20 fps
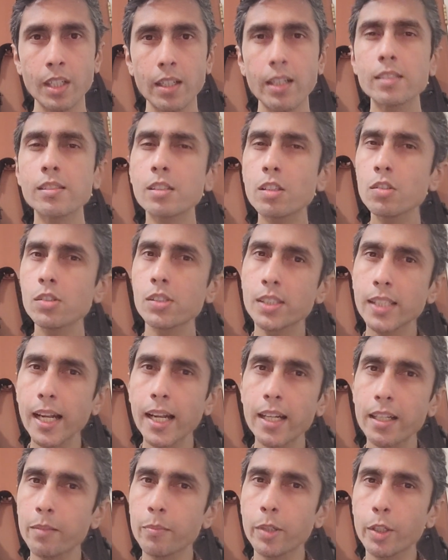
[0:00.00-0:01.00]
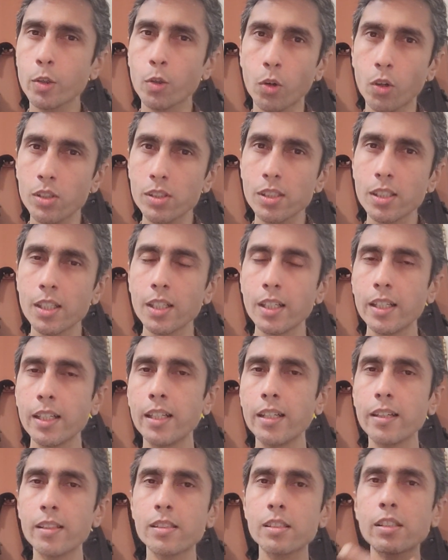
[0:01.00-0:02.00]
it's still standing because
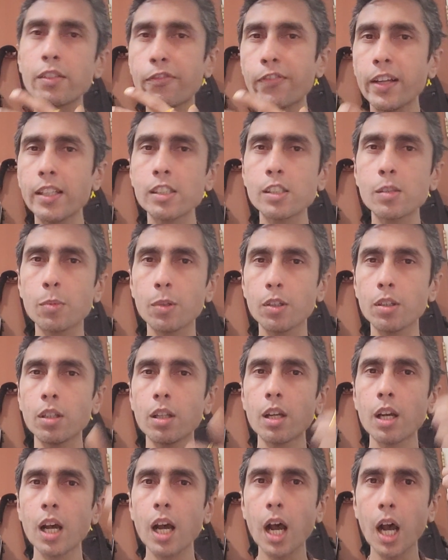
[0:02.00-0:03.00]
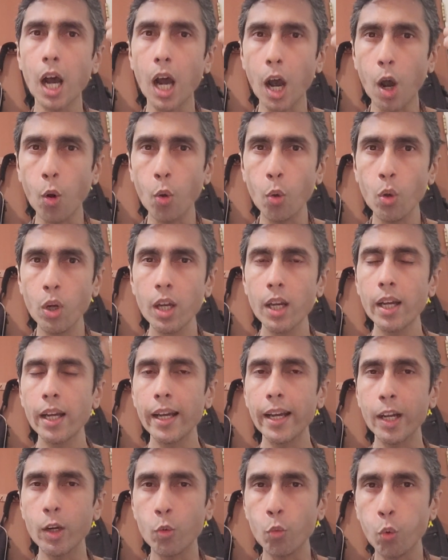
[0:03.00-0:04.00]
it is defensible. How
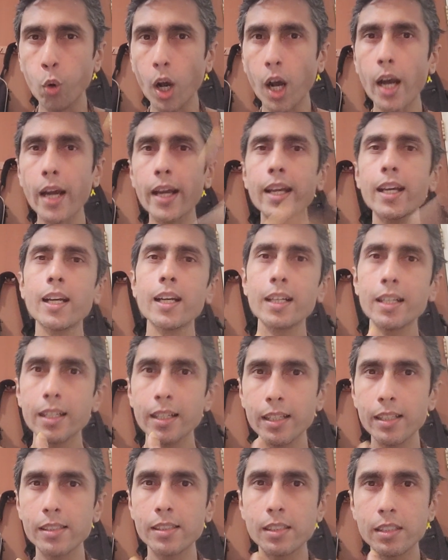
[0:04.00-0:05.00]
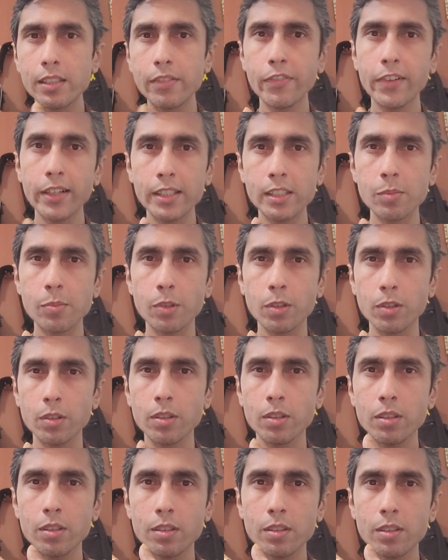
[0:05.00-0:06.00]
and why is it defensible?
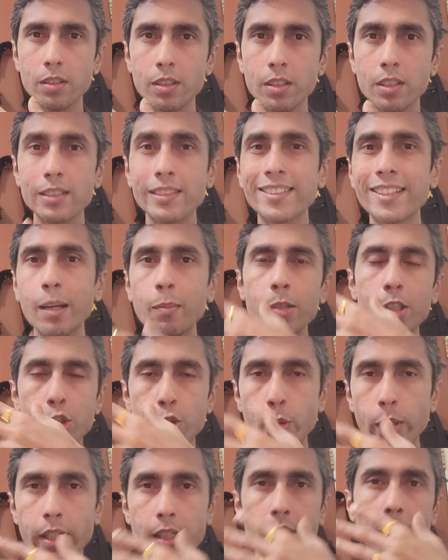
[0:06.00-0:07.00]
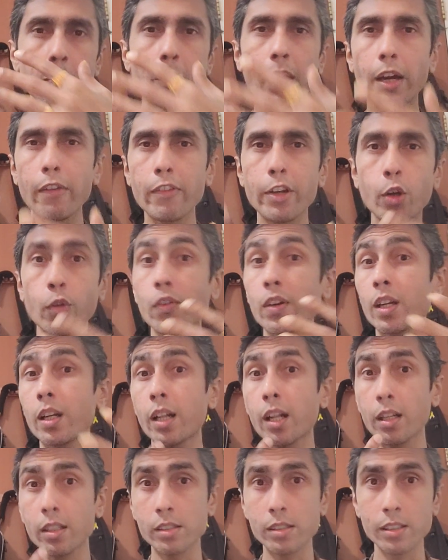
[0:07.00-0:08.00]
Demonstrated by way of
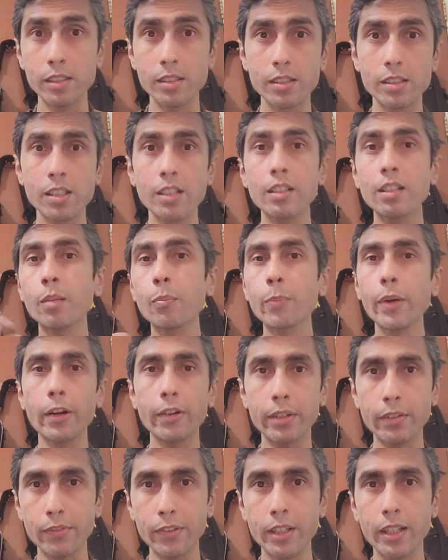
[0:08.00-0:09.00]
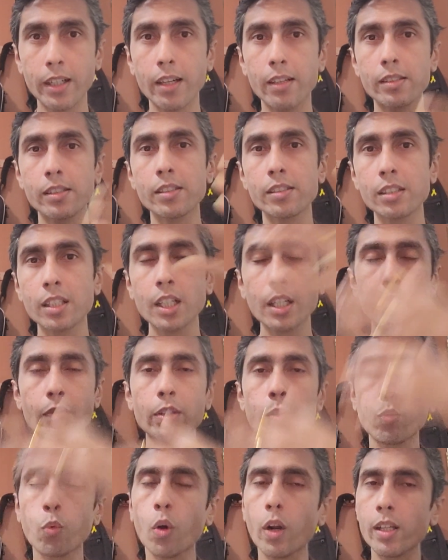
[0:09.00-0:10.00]
analysis, comparative analysis
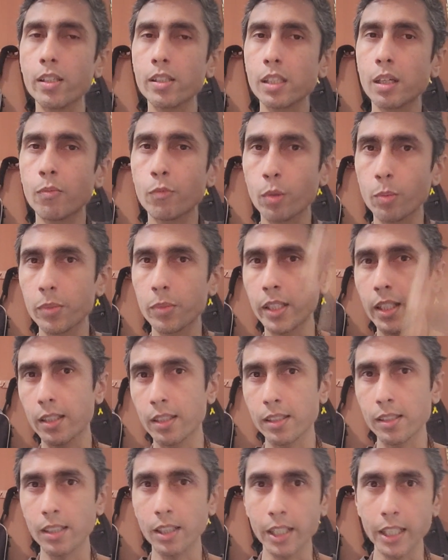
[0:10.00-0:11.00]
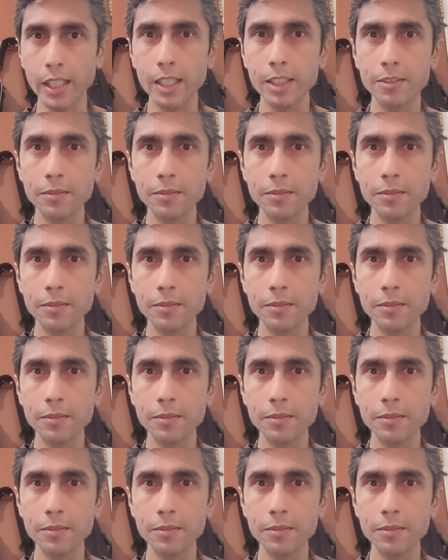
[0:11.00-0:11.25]
with what has come from the other side,